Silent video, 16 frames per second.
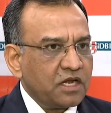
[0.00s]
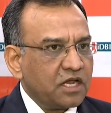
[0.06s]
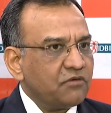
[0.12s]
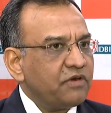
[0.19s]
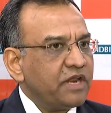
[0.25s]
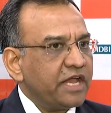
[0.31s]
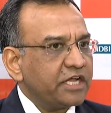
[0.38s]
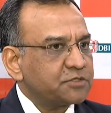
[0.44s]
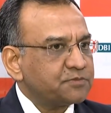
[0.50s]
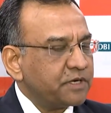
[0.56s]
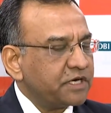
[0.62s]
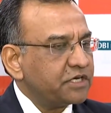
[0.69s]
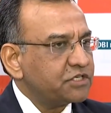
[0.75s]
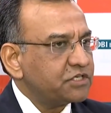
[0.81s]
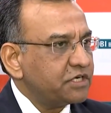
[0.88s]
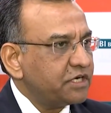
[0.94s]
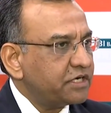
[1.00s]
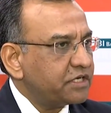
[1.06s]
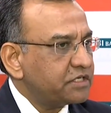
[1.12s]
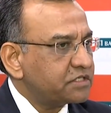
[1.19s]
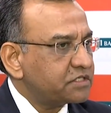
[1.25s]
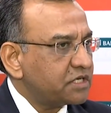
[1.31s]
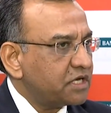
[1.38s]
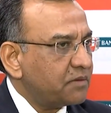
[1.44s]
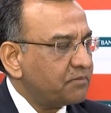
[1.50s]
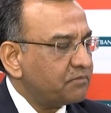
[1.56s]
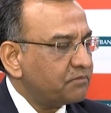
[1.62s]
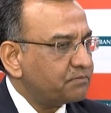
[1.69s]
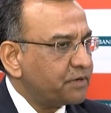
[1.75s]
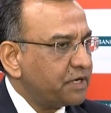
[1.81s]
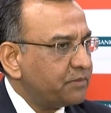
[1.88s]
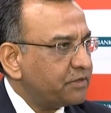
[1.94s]
recovery expectation. It is uh,
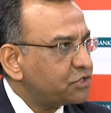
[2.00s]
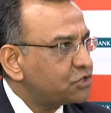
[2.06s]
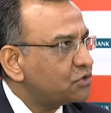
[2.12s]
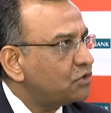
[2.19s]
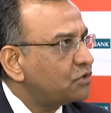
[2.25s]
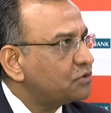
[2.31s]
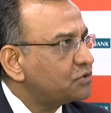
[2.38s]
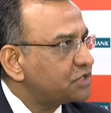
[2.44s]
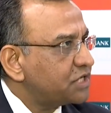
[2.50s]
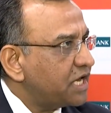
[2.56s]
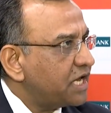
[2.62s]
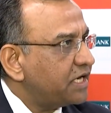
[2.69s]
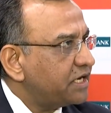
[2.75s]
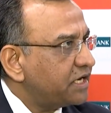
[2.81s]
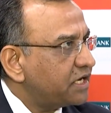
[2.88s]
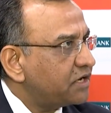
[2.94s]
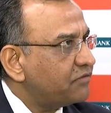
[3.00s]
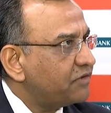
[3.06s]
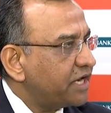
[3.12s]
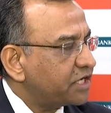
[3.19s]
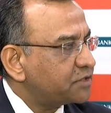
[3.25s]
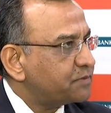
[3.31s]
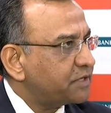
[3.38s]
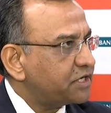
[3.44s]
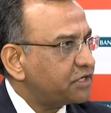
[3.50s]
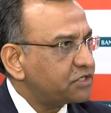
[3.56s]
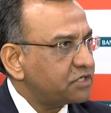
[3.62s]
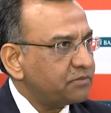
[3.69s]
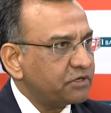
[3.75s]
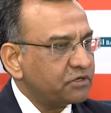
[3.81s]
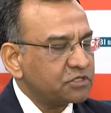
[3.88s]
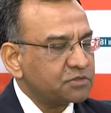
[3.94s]
premature to say any recovery
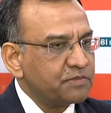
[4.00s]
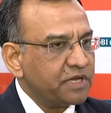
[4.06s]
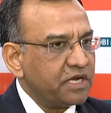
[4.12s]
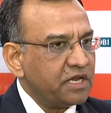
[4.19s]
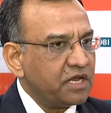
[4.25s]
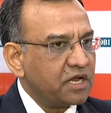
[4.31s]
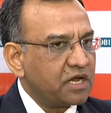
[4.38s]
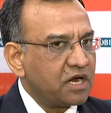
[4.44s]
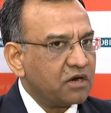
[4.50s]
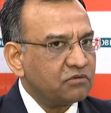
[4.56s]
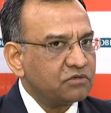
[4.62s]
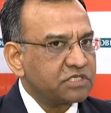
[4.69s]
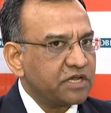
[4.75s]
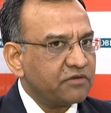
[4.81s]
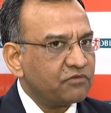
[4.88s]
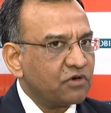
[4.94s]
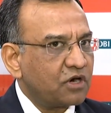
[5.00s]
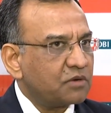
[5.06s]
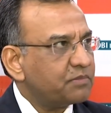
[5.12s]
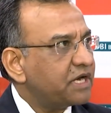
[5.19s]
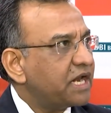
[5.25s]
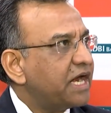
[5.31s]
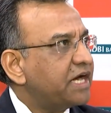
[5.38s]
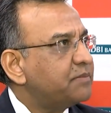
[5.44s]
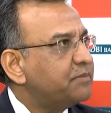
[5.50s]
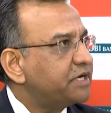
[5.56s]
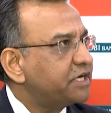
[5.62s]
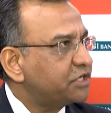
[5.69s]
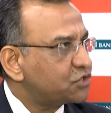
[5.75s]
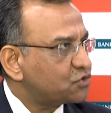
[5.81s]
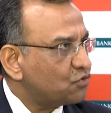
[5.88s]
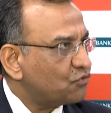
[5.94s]
expectation because many accounts have not been
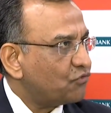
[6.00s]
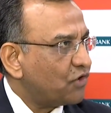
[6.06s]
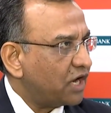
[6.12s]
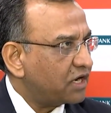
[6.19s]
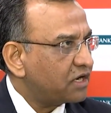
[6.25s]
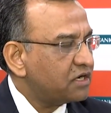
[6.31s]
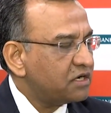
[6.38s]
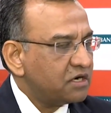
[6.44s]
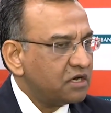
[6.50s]
admitted so far,